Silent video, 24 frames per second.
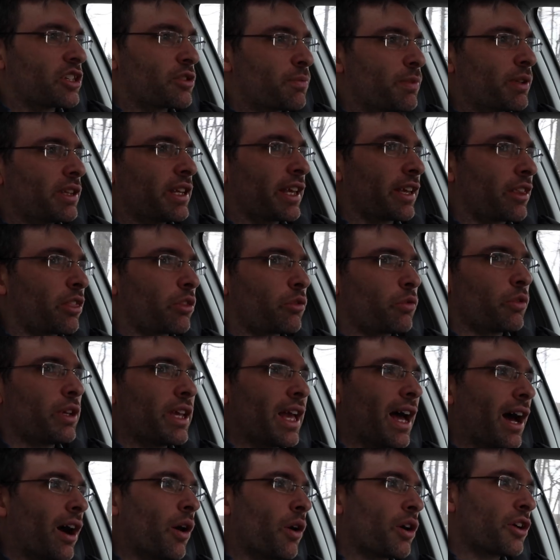It's been like
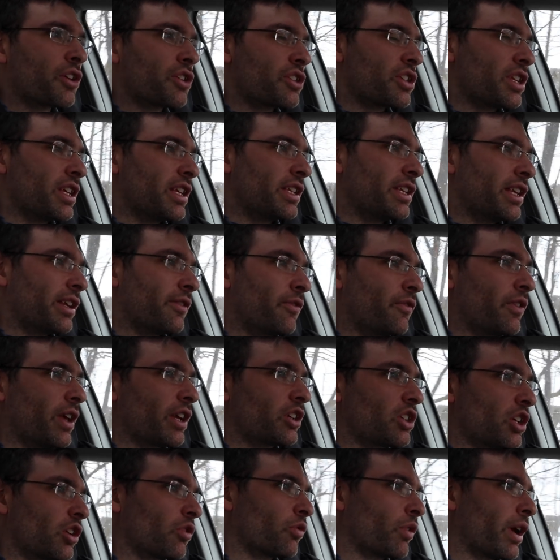three hours. He did a
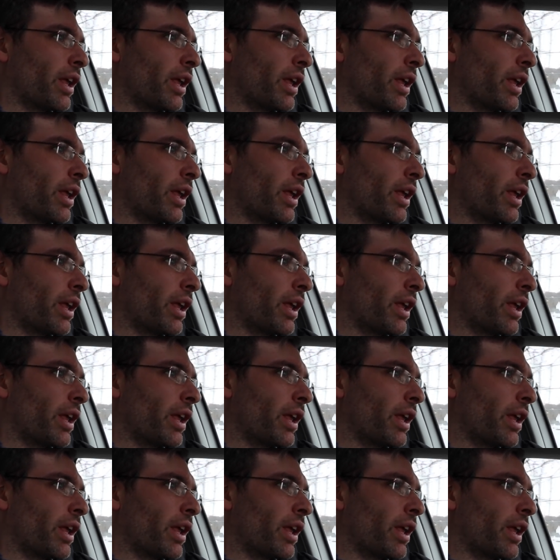fetch and